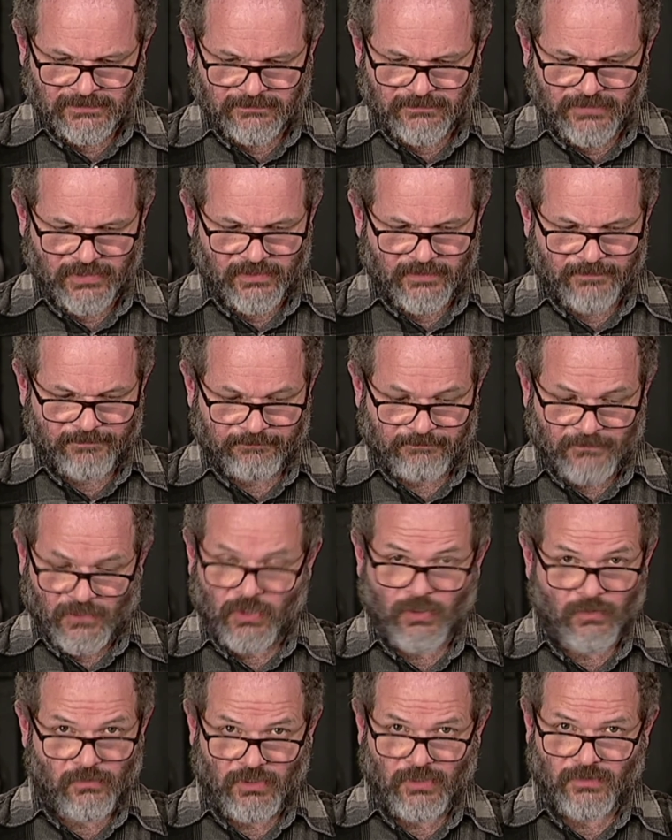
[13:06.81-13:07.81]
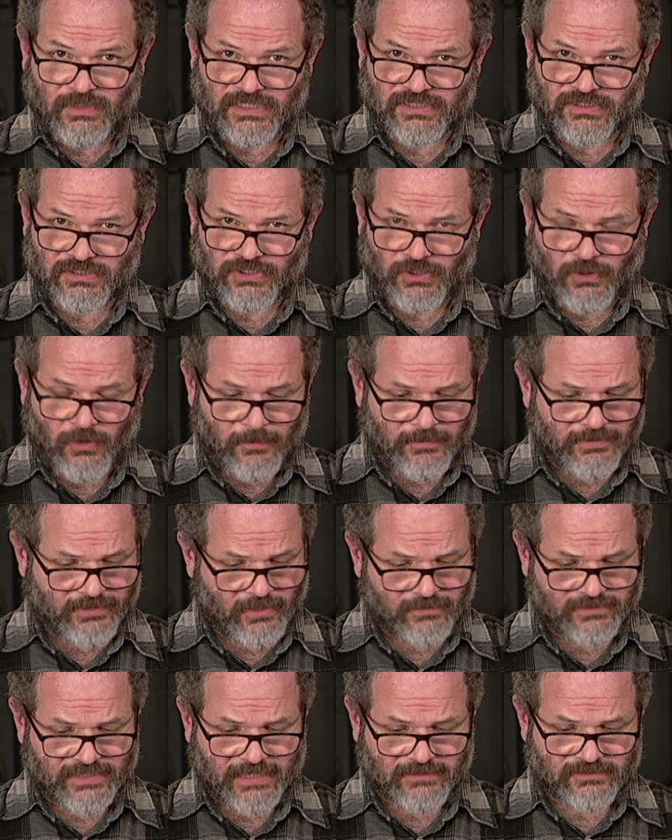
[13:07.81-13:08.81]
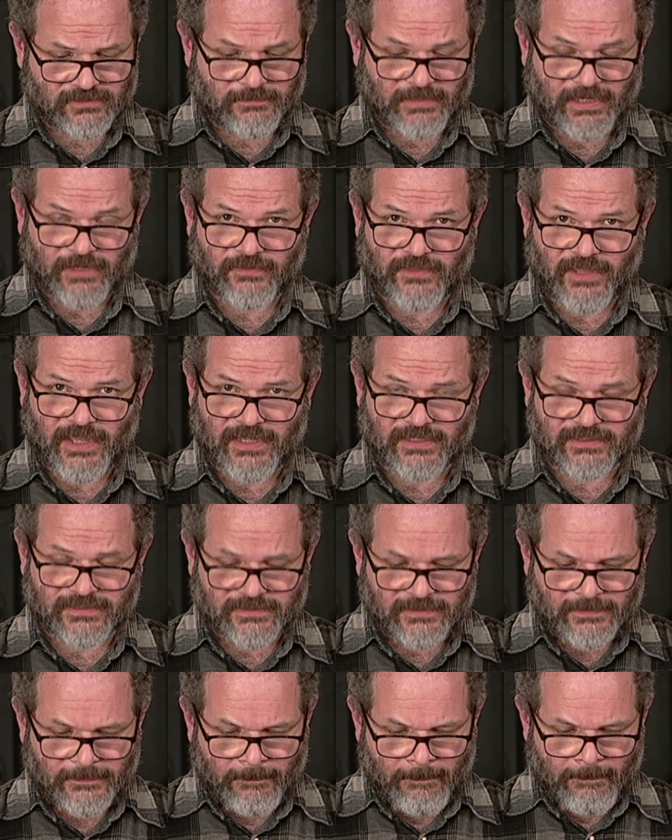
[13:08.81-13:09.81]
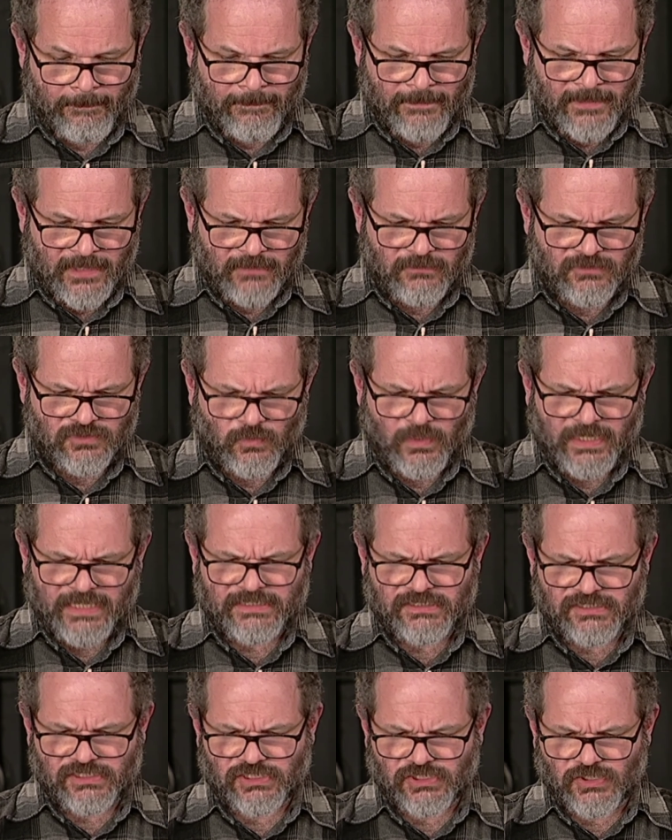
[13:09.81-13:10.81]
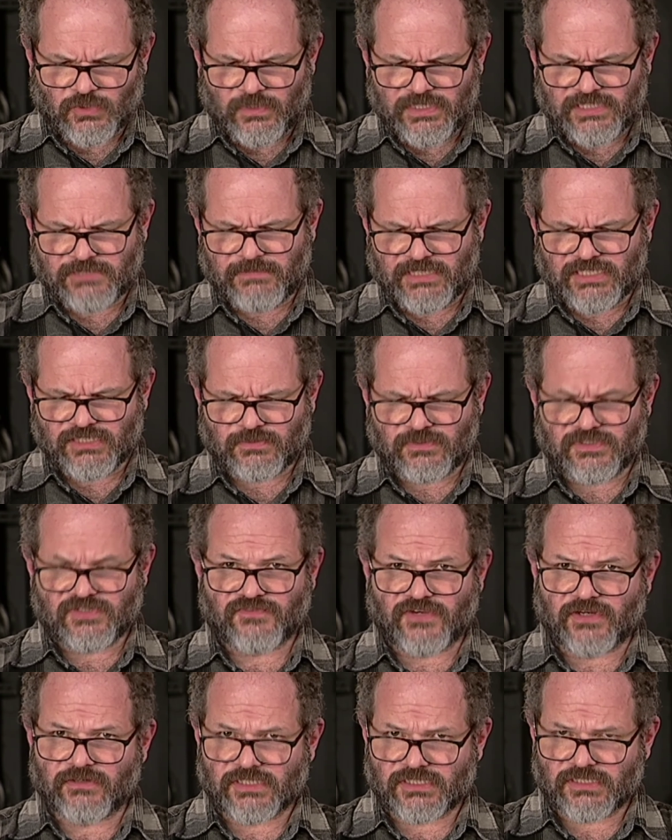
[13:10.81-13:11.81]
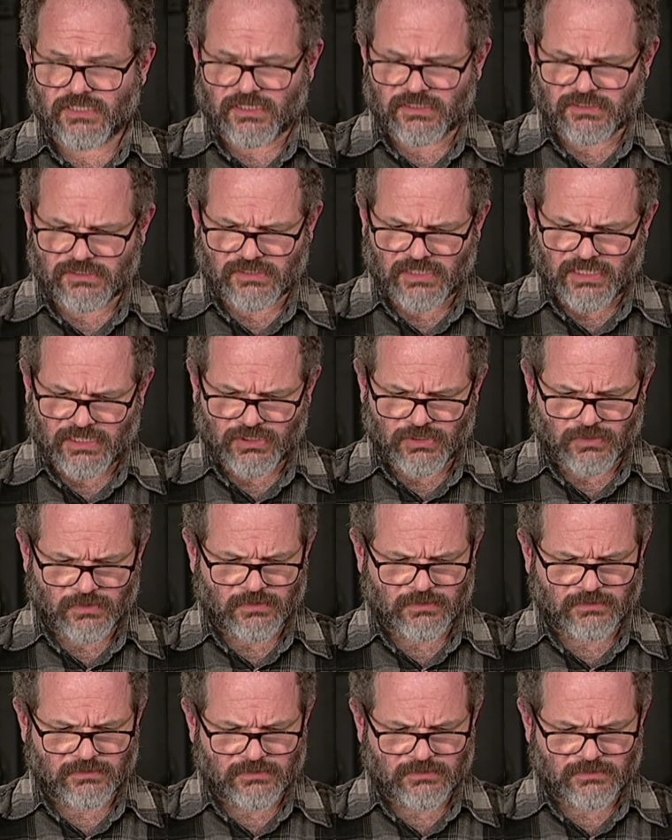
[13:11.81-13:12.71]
But who knew his job, no doubt about that. He was willing to squeeze me into his very tight schedule.